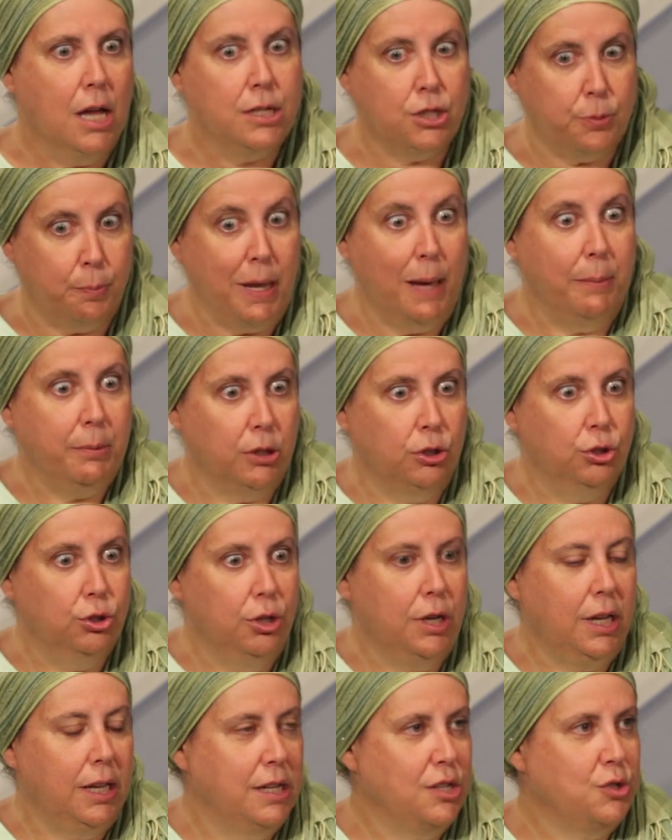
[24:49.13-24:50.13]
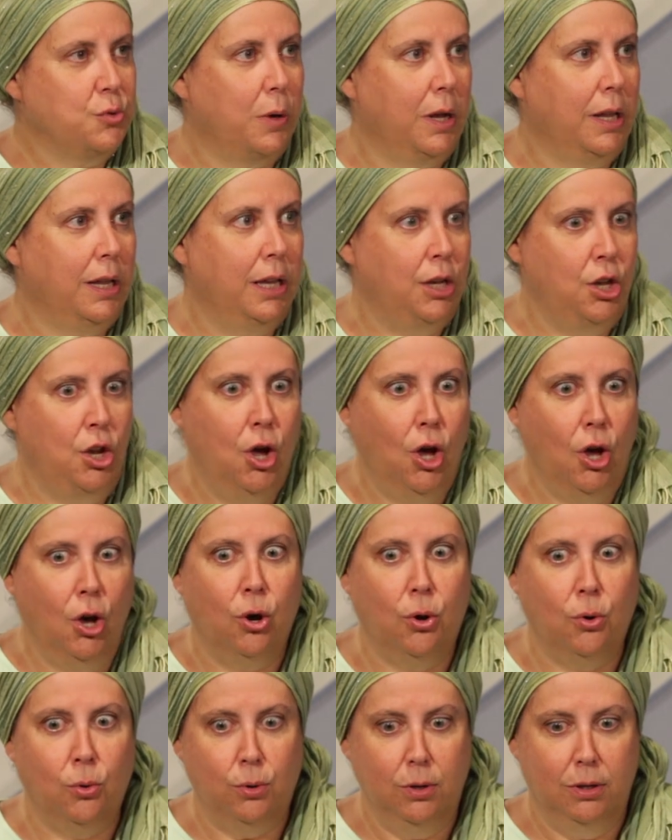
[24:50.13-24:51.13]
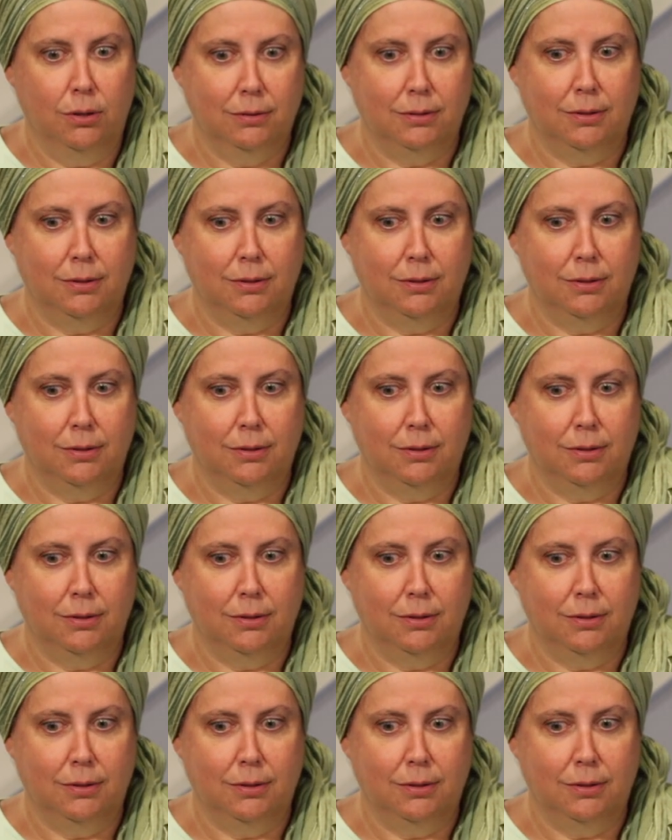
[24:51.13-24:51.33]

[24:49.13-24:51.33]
to be able to look at Israel and know